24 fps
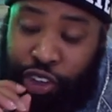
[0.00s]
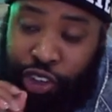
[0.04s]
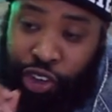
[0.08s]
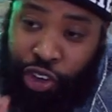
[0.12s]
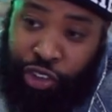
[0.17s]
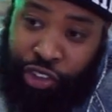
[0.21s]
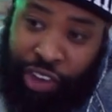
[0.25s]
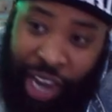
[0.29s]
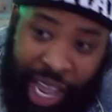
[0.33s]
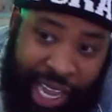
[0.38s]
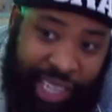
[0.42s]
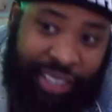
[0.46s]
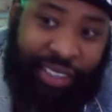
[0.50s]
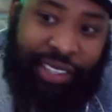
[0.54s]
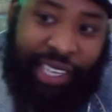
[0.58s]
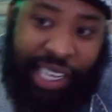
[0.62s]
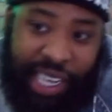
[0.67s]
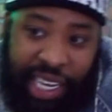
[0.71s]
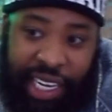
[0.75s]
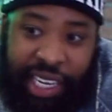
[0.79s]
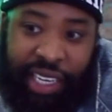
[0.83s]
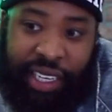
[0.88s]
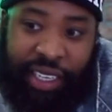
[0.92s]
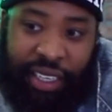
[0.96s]
you're
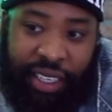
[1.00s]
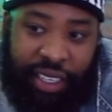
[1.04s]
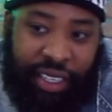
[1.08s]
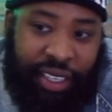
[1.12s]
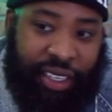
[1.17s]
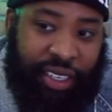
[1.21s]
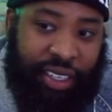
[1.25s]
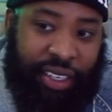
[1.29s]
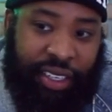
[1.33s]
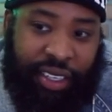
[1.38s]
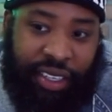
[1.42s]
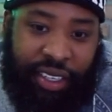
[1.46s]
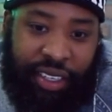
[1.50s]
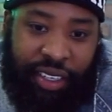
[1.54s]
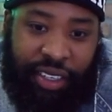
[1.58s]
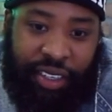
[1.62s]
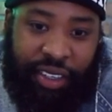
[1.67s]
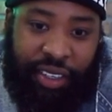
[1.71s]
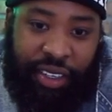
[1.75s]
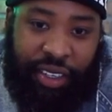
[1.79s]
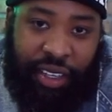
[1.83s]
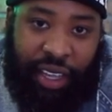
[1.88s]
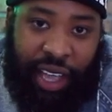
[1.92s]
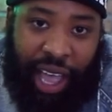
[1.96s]
19.
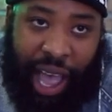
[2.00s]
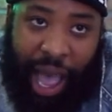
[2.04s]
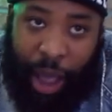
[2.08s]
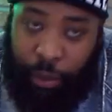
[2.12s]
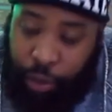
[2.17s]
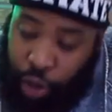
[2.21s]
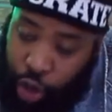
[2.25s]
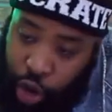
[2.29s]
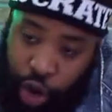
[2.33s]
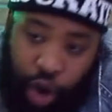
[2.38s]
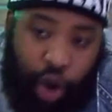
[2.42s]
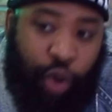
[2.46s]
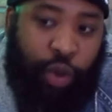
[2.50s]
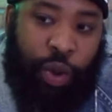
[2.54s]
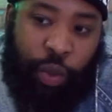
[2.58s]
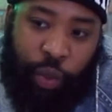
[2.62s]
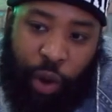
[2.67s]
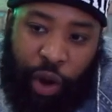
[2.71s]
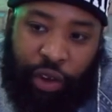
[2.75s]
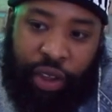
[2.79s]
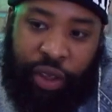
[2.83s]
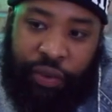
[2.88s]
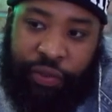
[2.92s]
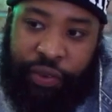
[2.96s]
I'm cool
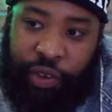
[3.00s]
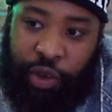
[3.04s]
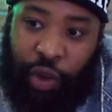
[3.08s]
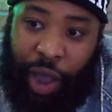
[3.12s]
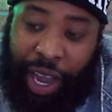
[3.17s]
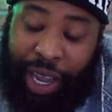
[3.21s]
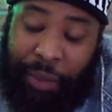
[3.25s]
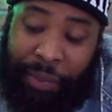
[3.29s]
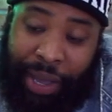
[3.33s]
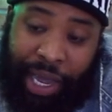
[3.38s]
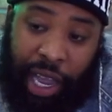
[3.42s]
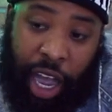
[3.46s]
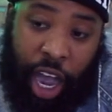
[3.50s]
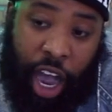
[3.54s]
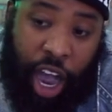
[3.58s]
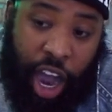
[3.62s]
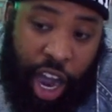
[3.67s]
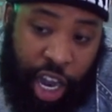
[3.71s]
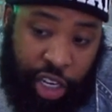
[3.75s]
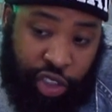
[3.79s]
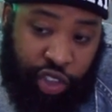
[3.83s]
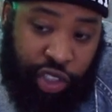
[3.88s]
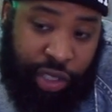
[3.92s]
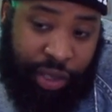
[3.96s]
with working for you. I can make
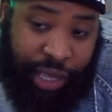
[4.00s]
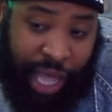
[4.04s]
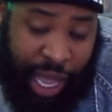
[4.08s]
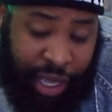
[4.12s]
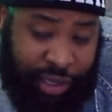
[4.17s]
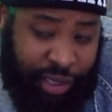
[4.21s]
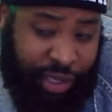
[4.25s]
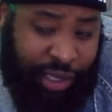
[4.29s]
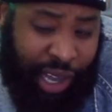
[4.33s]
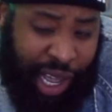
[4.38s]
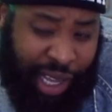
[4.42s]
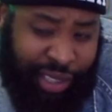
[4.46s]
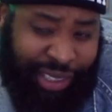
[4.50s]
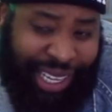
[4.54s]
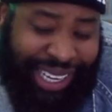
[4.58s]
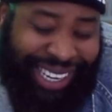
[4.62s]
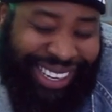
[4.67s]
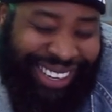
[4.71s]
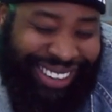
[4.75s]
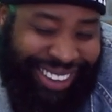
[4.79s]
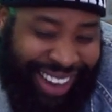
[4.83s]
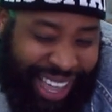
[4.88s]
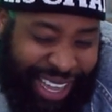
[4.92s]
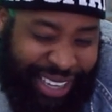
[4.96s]
$100,000
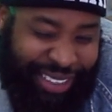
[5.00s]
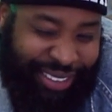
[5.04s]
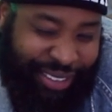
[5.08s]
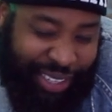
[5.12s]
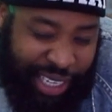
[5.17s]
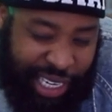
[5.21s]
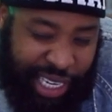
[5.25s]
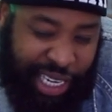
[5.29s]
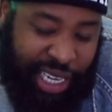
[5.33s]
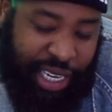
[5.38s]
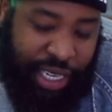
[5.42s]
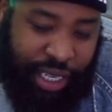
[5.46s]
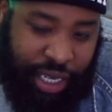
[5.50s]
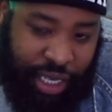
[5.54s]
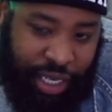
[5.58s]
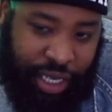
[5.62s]
at 19.